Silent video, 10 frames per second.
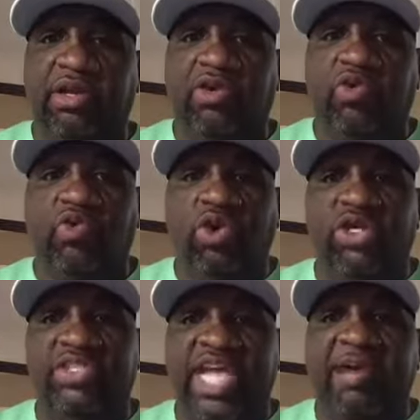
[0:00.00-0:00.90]

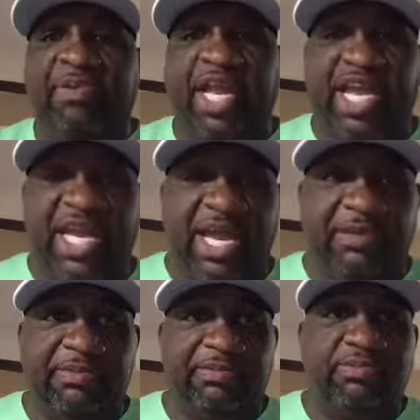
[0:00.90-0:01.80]
Where's that plan at?
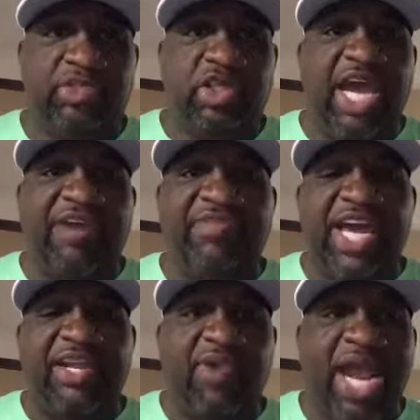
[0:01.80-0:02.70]
Do you have
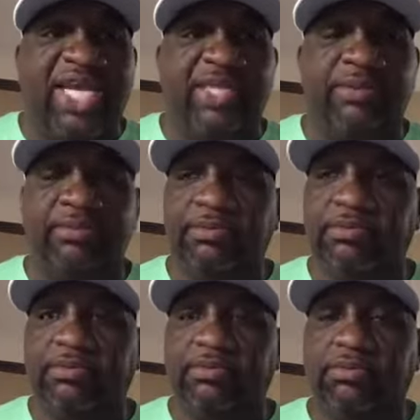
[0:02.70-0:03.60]
that in writing?
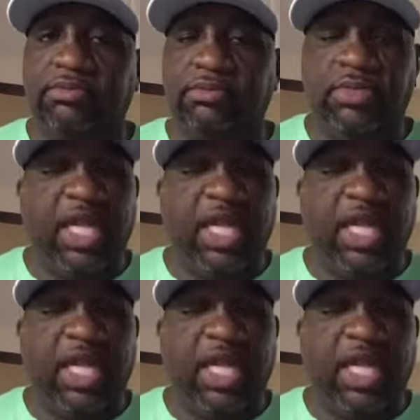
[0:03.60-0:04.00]
And I